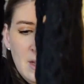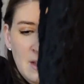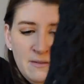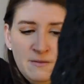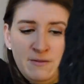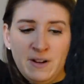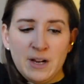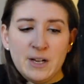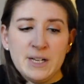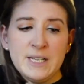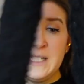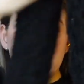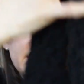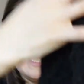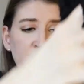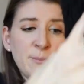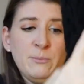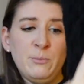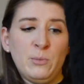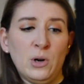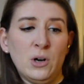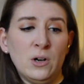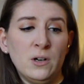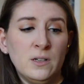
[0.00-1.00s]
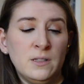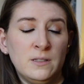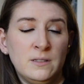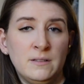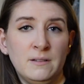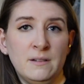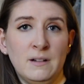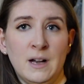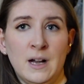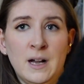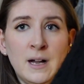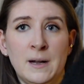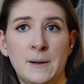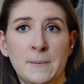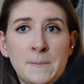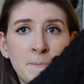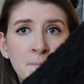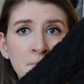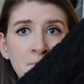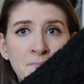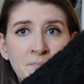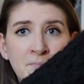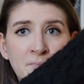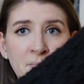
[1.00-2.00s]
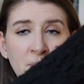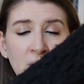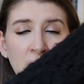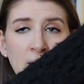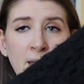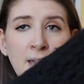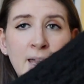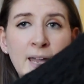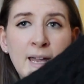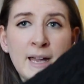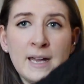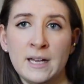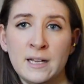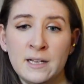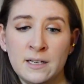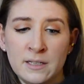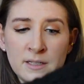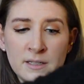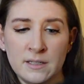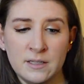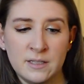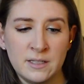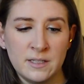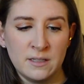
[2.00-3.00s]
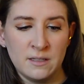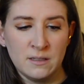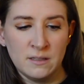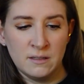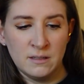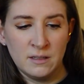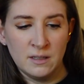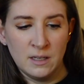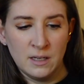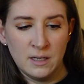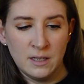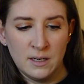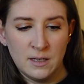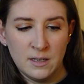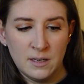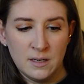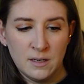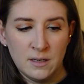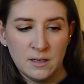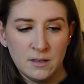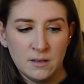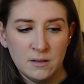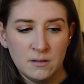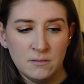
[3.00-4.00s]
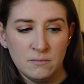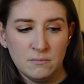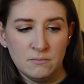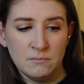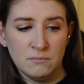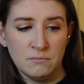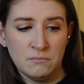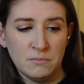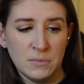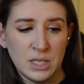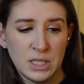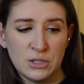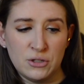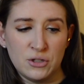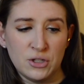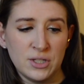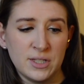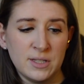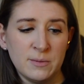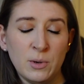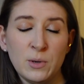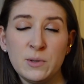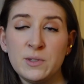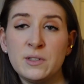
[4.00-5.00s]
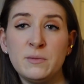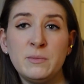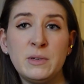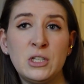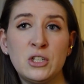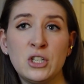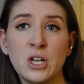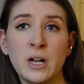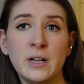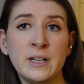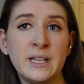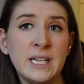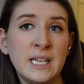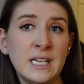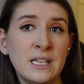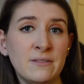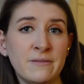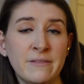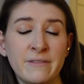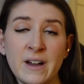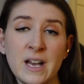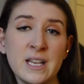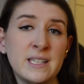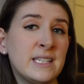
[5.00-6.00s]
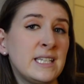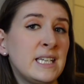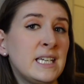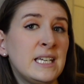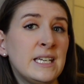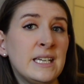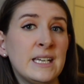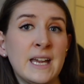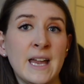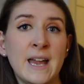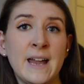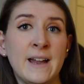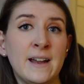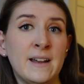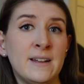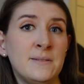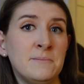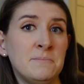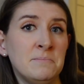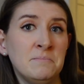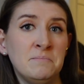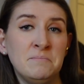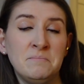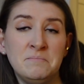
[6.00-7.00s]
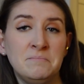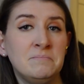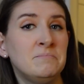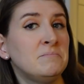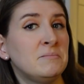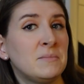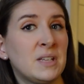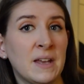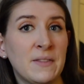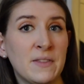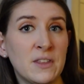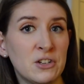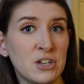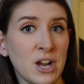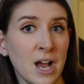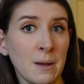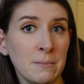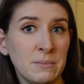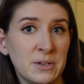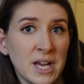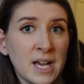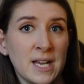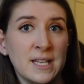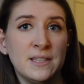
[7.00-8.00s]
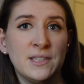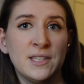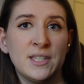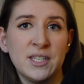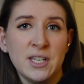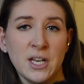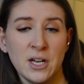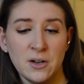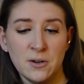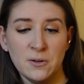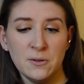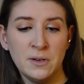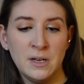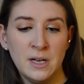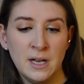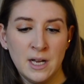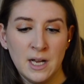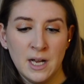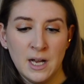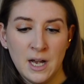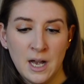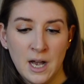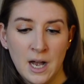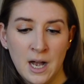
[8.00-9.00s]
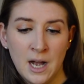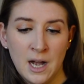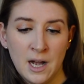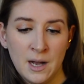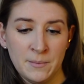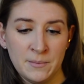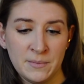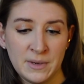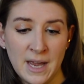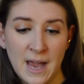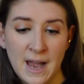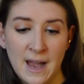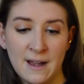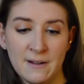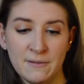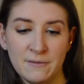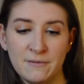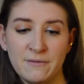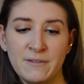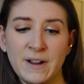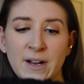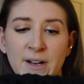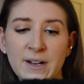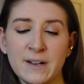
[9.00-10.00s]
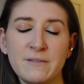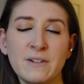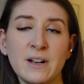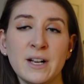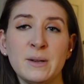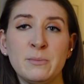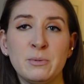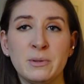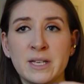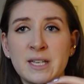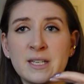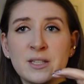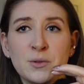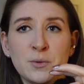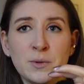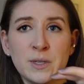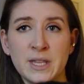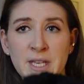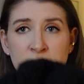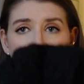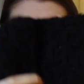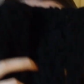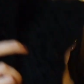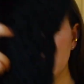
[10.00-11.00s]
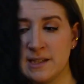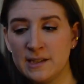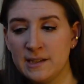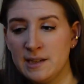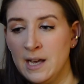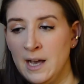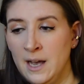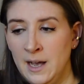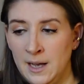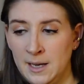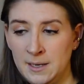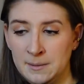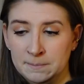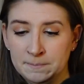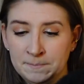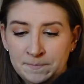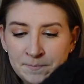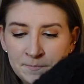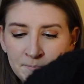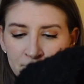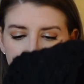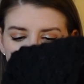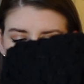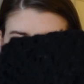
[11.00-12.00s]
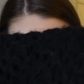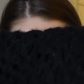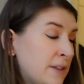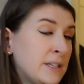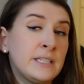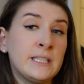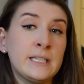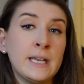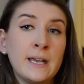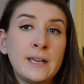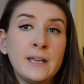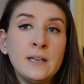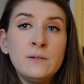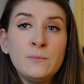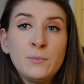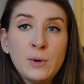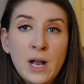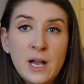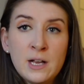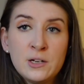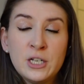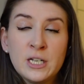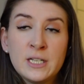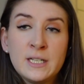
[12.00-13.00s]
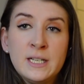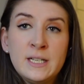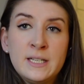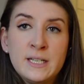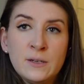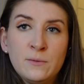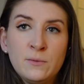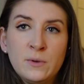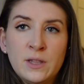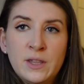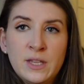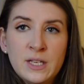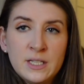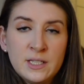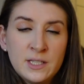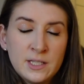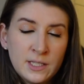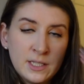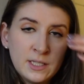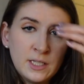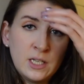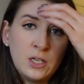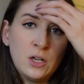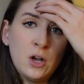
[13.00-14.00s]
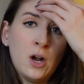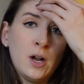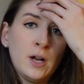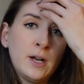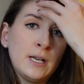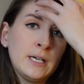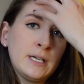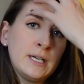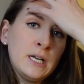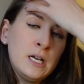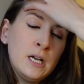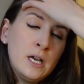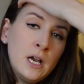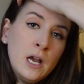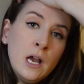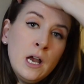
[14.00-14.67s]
very simple. And it's just supposed to be chunky and fuzzy and get the job done. So yeah, very pleased with this. The second project I did with this yarn